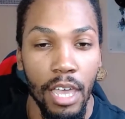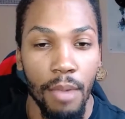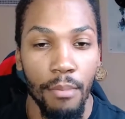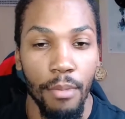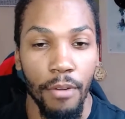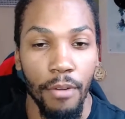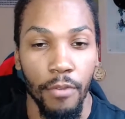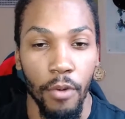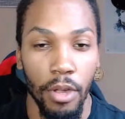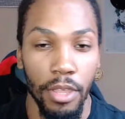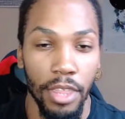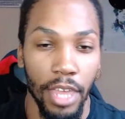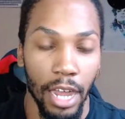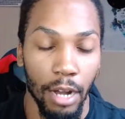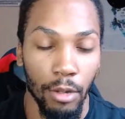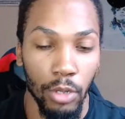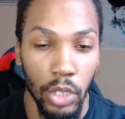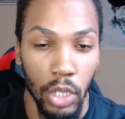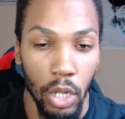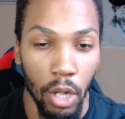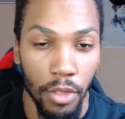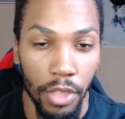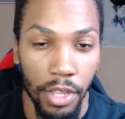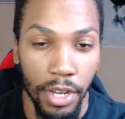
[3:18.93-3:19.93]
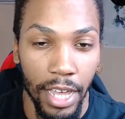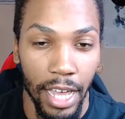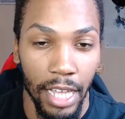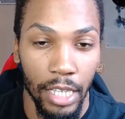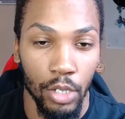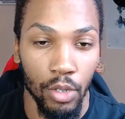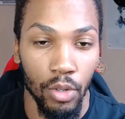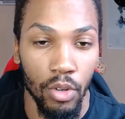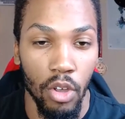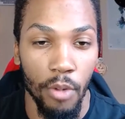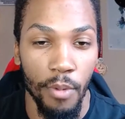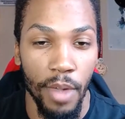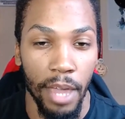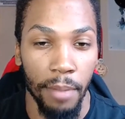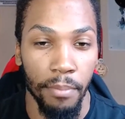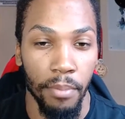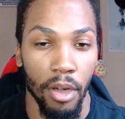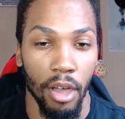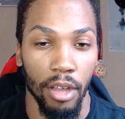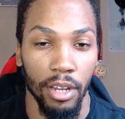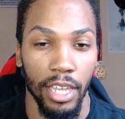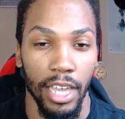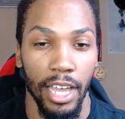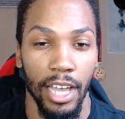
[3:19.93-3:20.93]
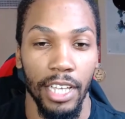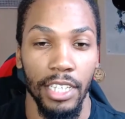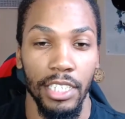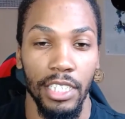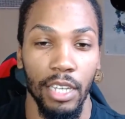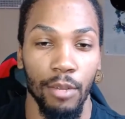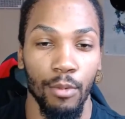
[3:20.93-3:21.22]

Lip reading: Before that, it was called the Natural Nomad Podcast,